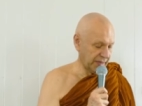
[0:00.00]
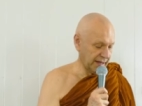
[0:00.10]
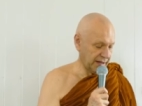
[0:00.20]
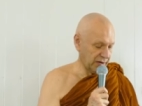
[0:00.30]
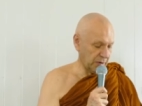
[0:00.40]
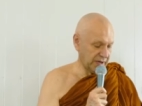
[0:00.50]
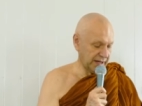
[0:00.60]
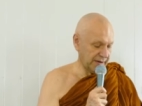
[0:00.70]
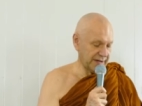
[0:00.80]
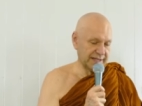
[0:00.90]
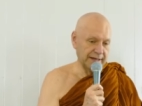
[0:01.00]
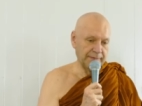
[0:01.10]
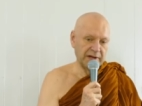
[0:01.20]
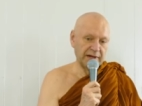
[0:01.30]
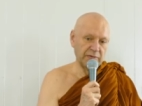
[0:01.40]
and the commentaries,
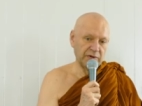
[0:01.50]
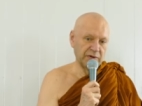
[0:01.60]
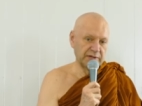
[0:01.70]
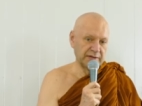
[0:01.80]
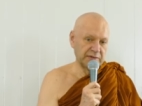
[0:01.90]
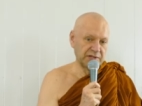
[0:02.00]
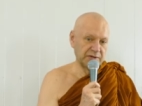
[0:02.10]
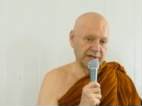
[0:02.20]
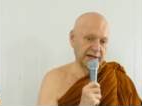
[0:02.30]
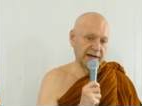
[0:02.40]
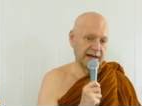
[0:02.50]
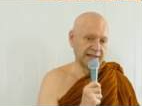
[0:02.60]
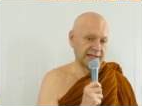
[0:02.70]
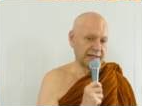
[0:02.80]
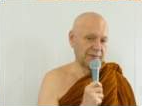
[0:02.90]
um, uh, no, the, the sutta uh, has
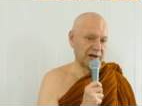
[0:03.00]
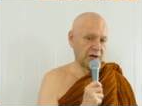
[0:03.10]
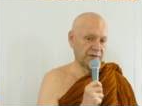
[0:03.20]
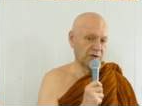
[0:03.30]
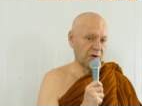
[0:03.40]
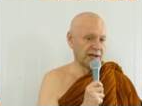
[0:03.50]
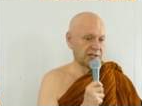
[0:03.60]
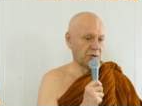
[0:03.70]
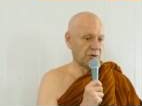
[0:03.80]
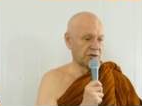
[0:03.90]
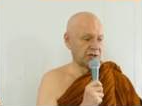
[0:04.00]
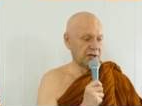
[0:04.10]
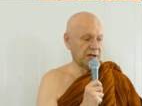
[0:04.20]
a simile of the grass torch.